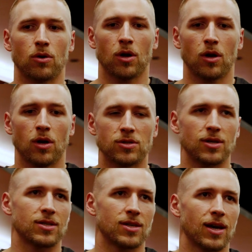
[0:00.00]
Rallis is
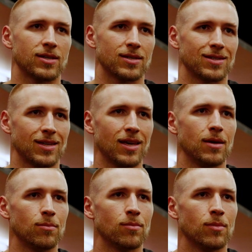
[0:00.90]
the complete total
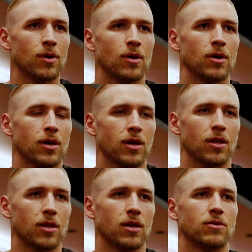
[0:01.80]
opposite. You know,
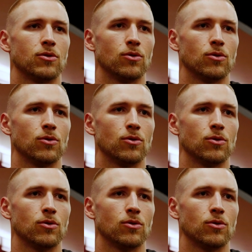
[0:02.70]
he's like